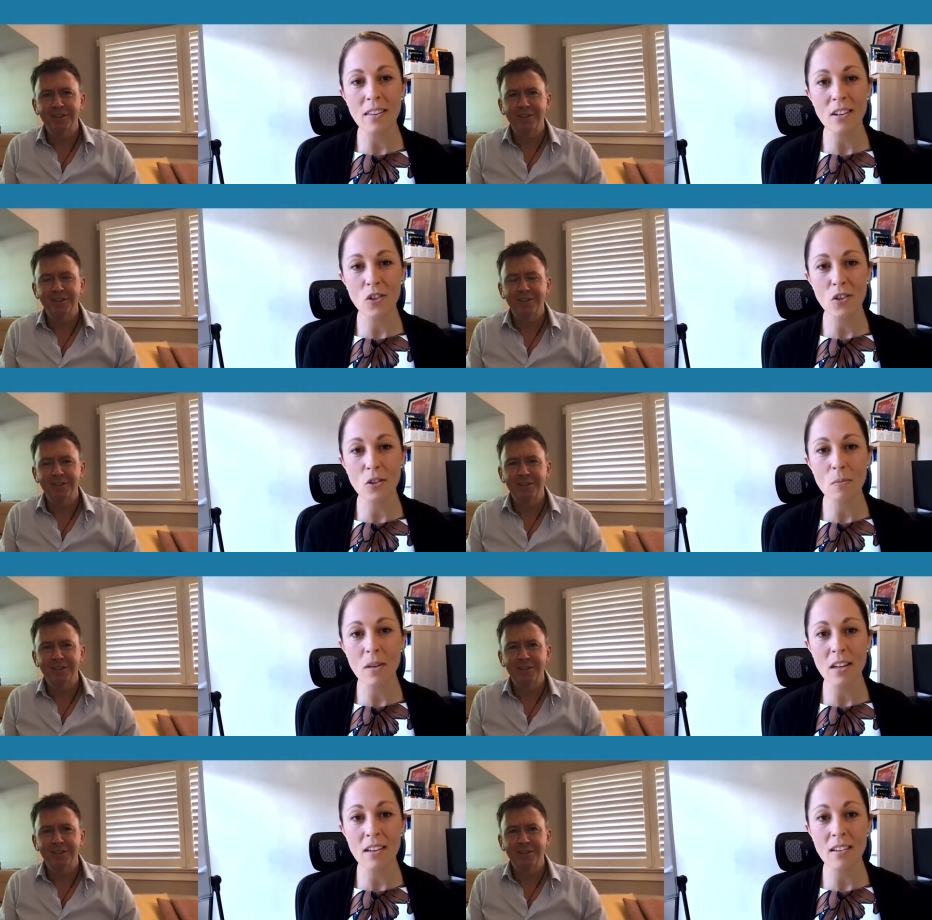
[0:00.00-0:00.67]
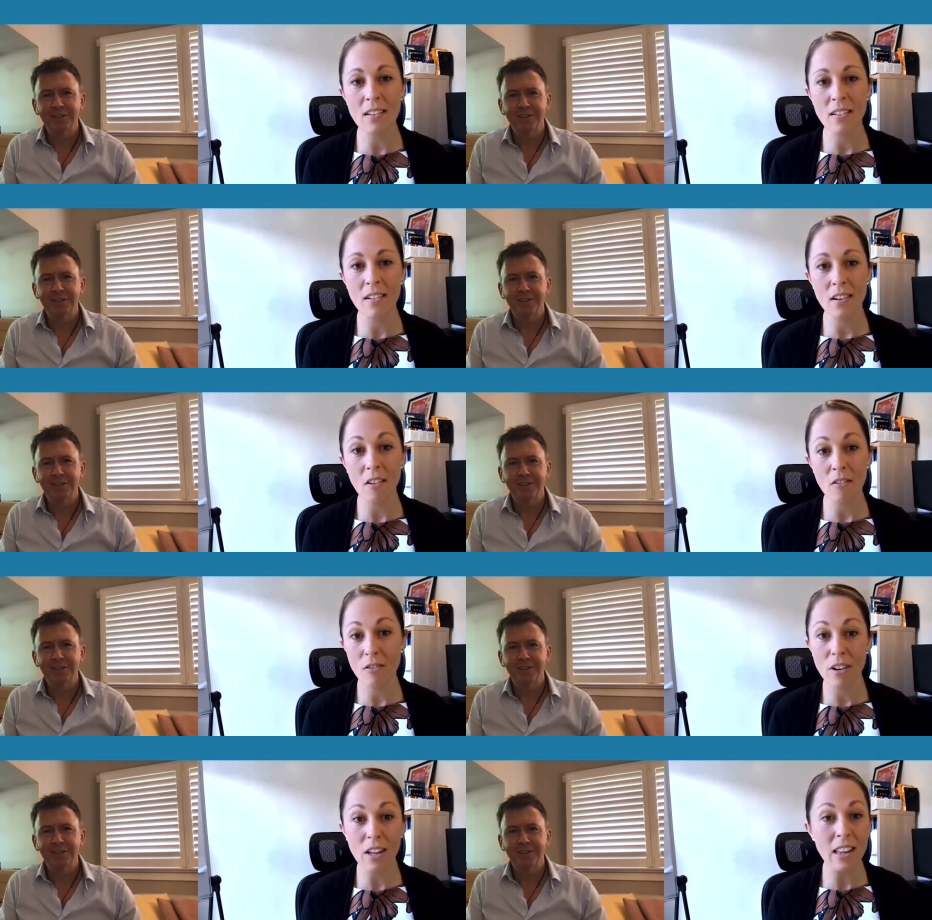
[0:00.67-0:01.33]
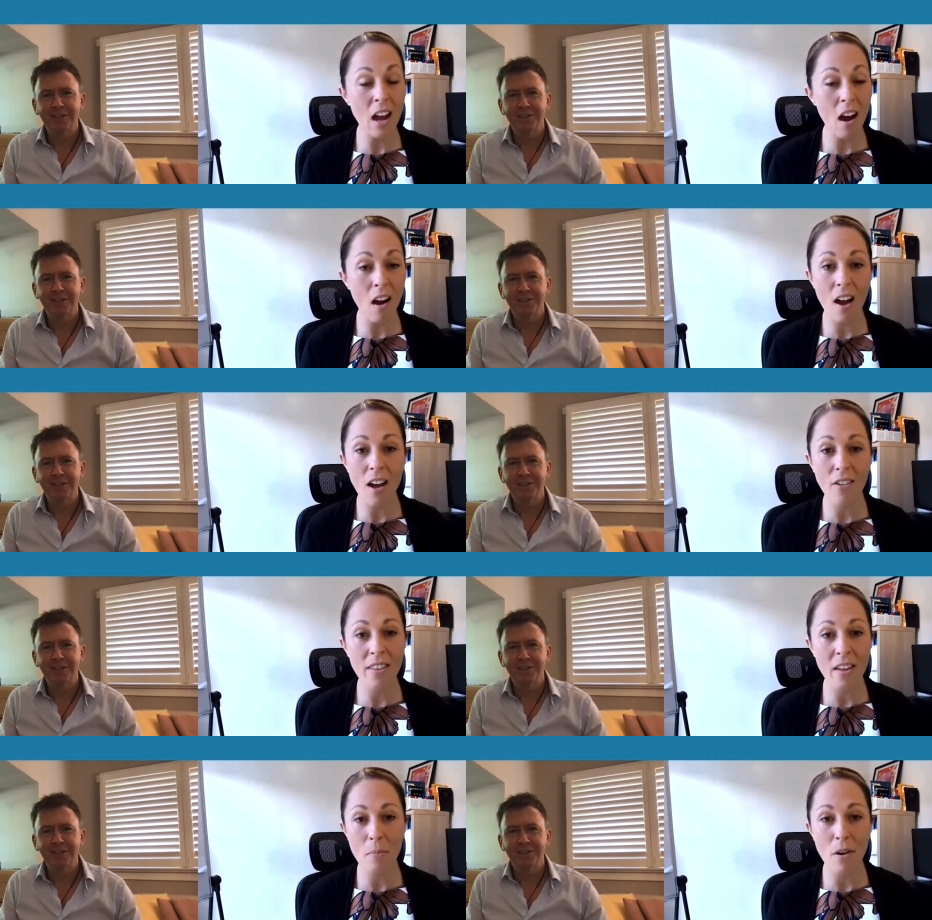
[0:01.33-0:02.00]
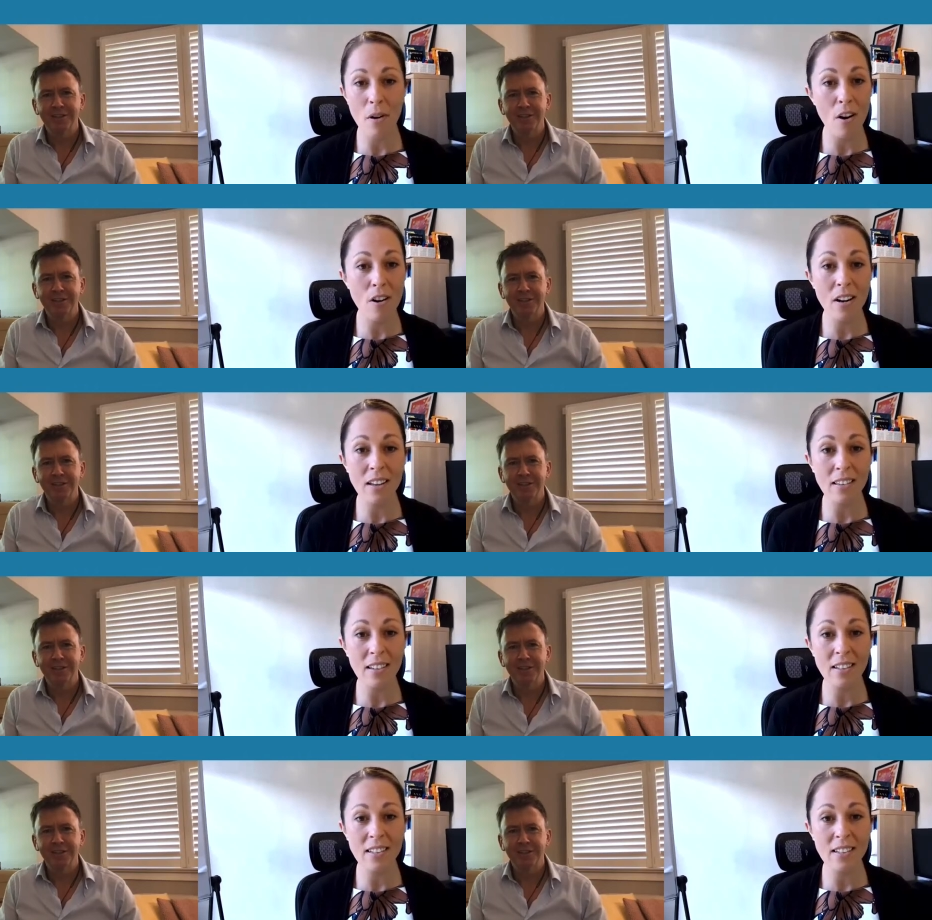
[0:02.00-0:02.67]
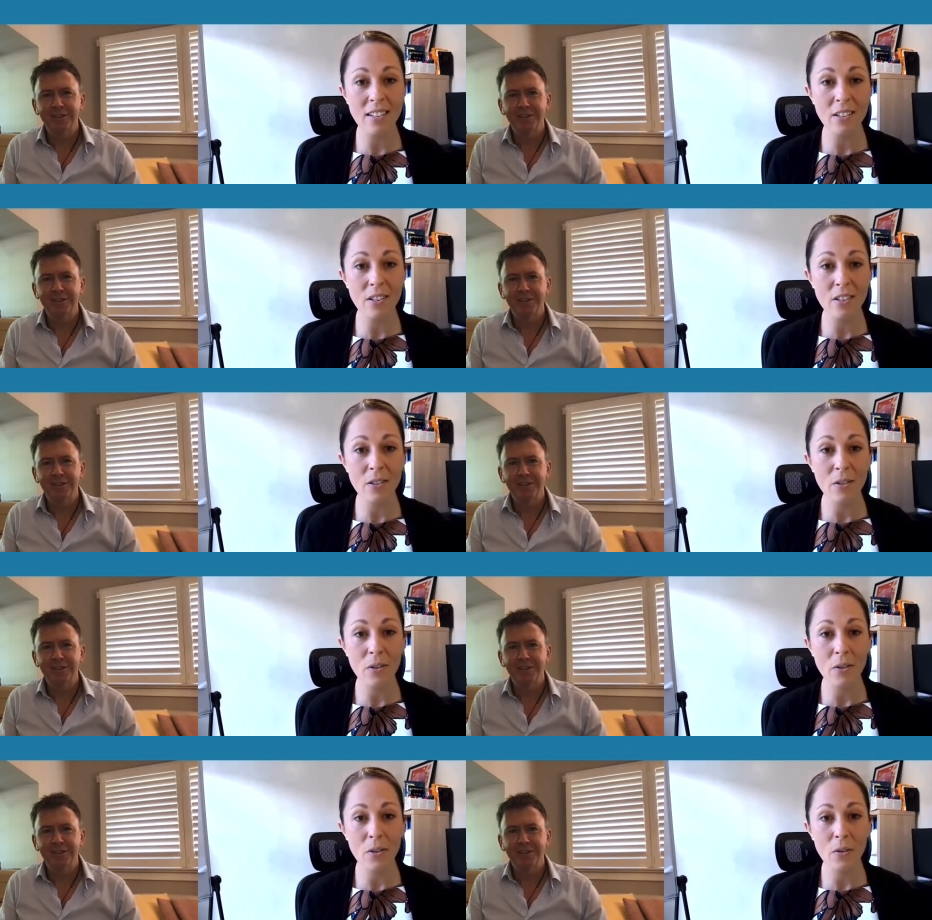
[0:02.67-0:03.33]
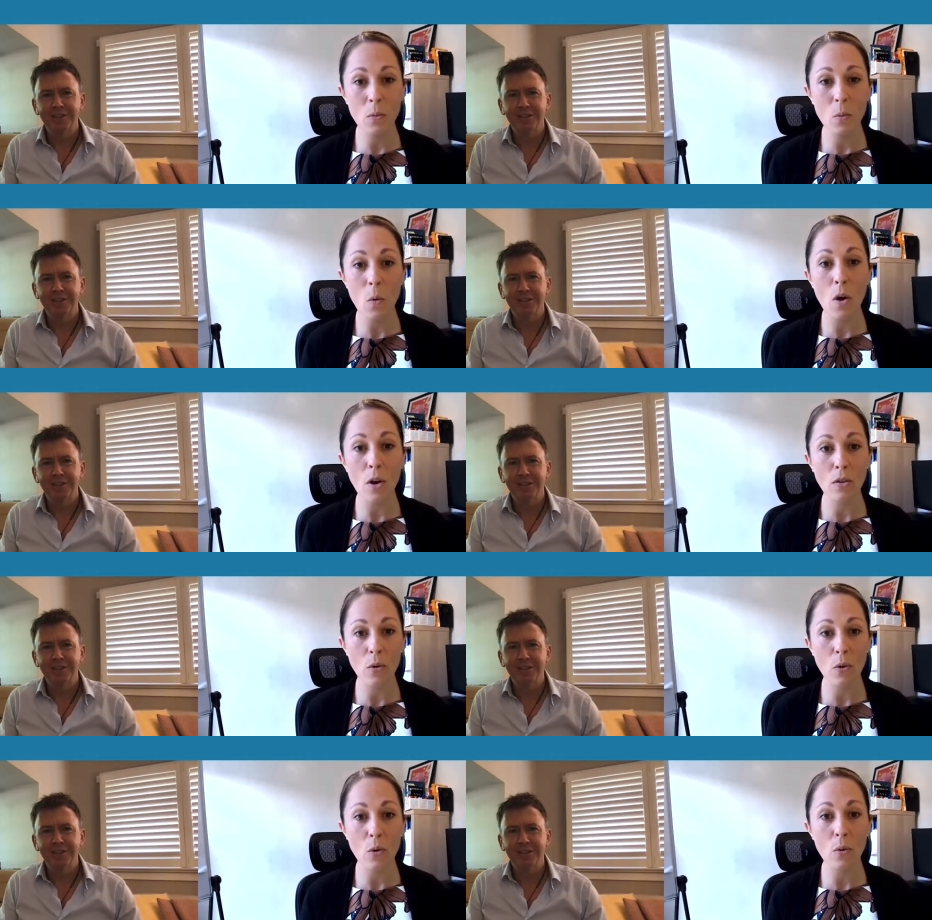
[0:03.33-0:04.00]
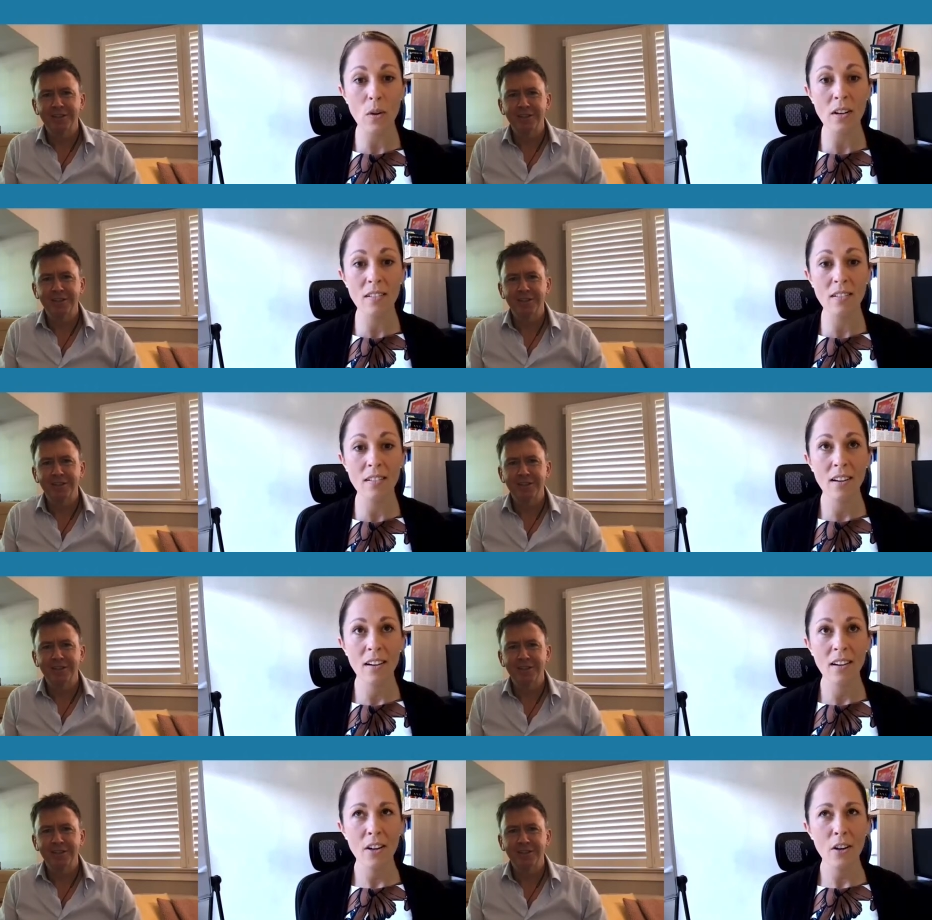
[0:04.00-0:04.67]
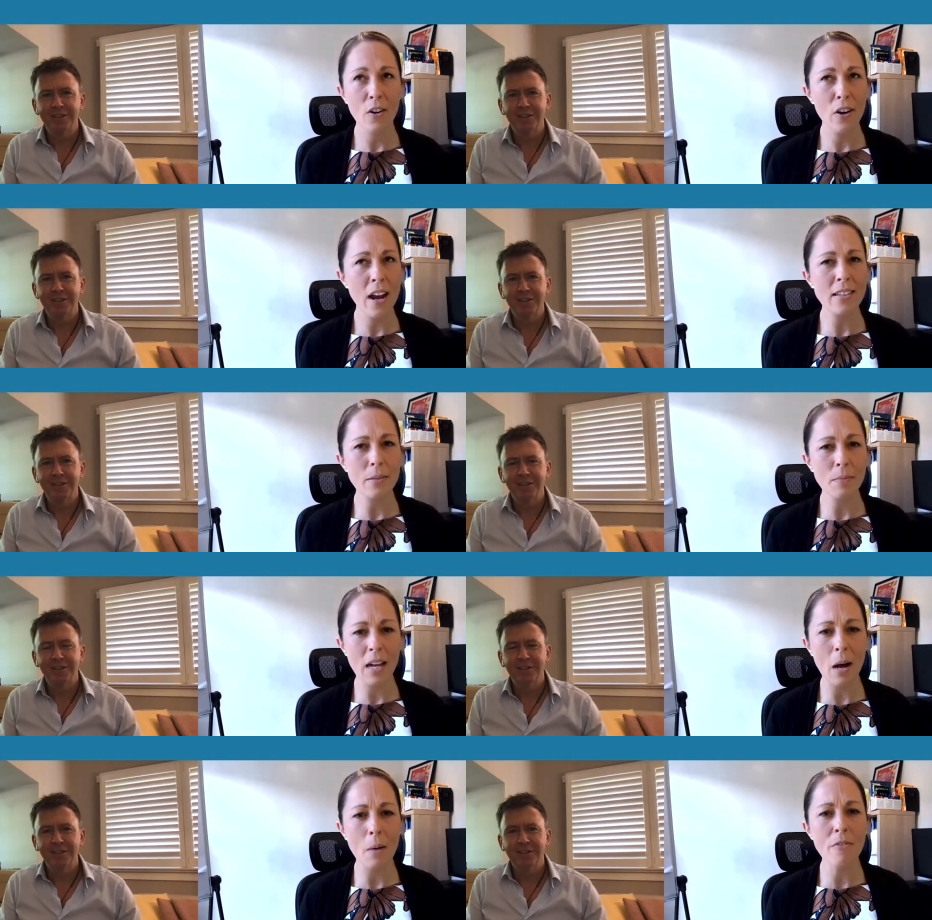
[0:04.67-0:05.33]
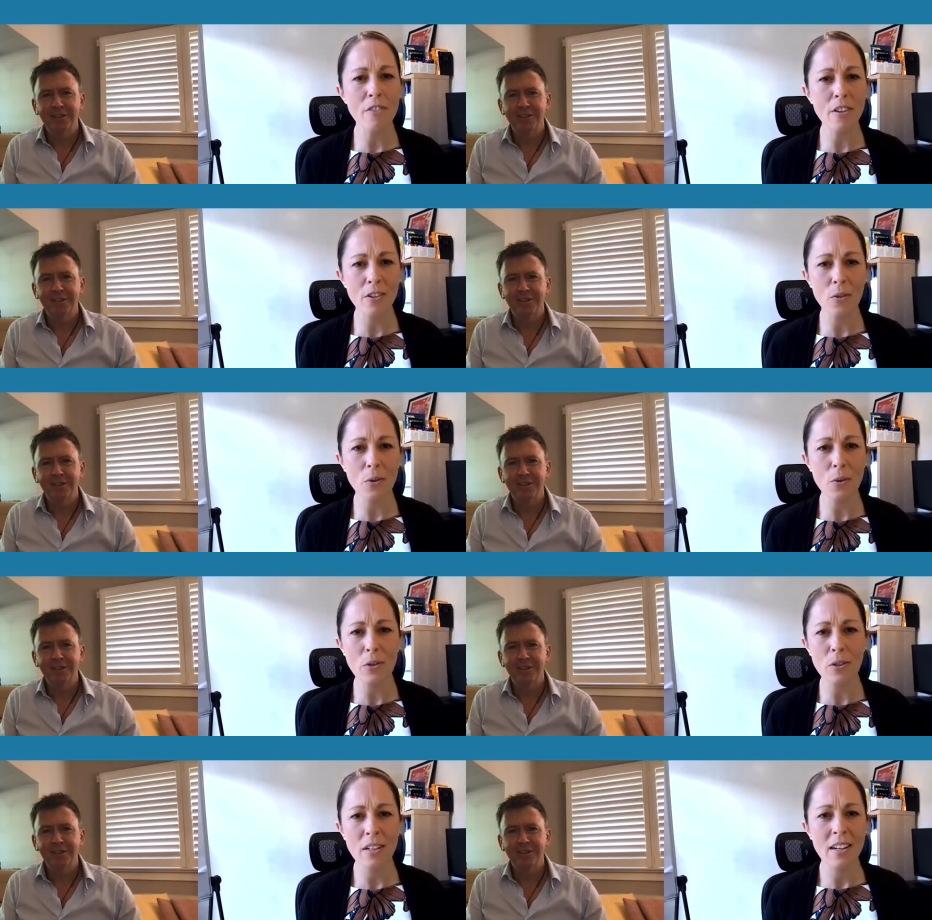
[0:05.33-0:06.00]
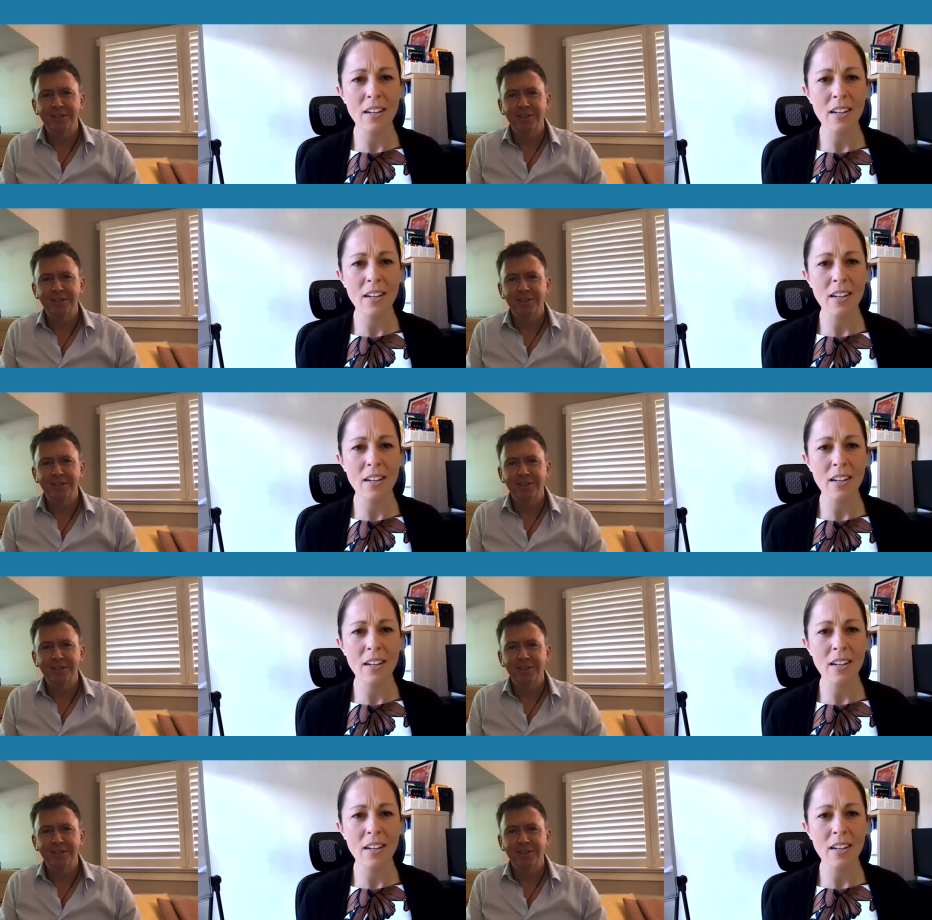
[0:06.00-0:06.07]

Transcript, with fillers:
Speaker 1: it should be really high on their priority list to work through and create some comfort or